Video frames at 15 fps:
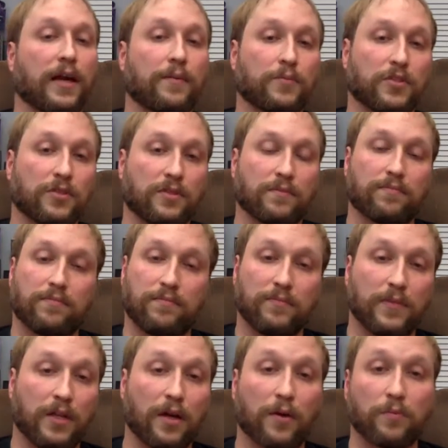I'm just,
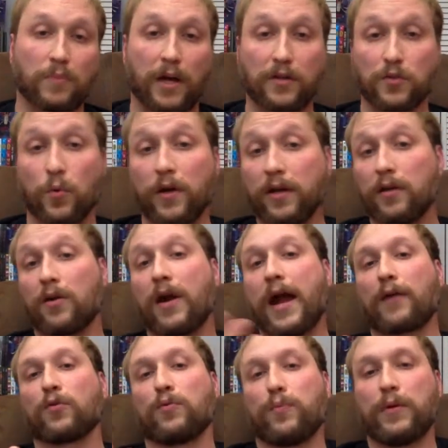you know, I just want to
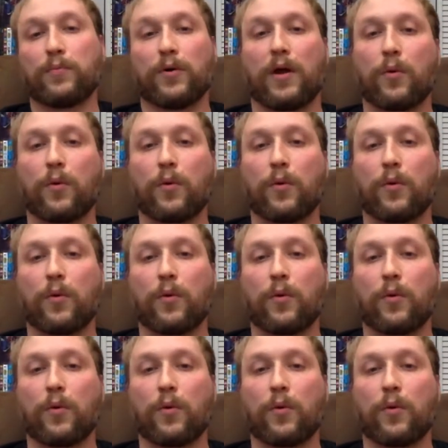interact with people,